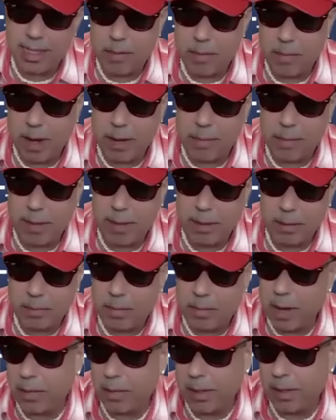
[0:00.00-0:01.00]
and maybe
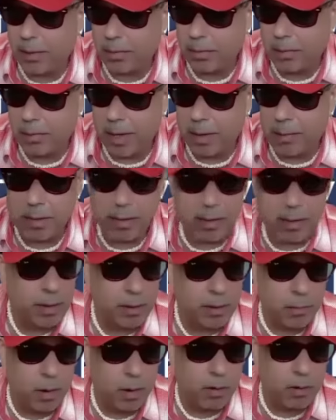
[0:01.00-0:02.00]

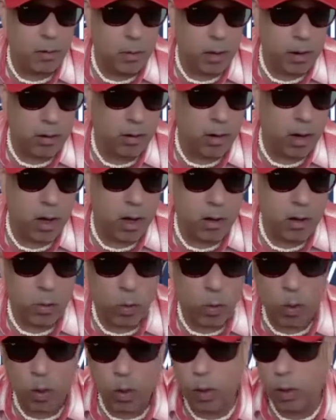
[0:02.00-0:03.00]
mirror, mirror on the
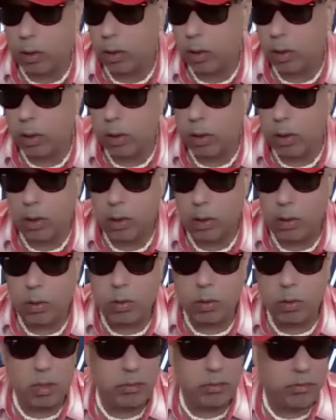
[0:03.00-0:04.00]
wall,
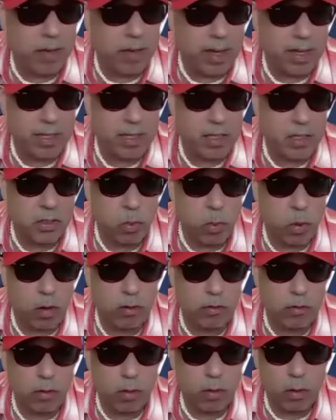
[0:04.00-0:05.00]
who's the fastest one
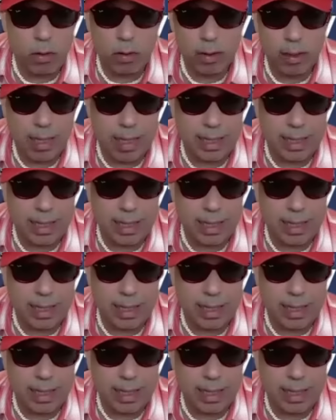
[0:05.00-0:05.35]
of all.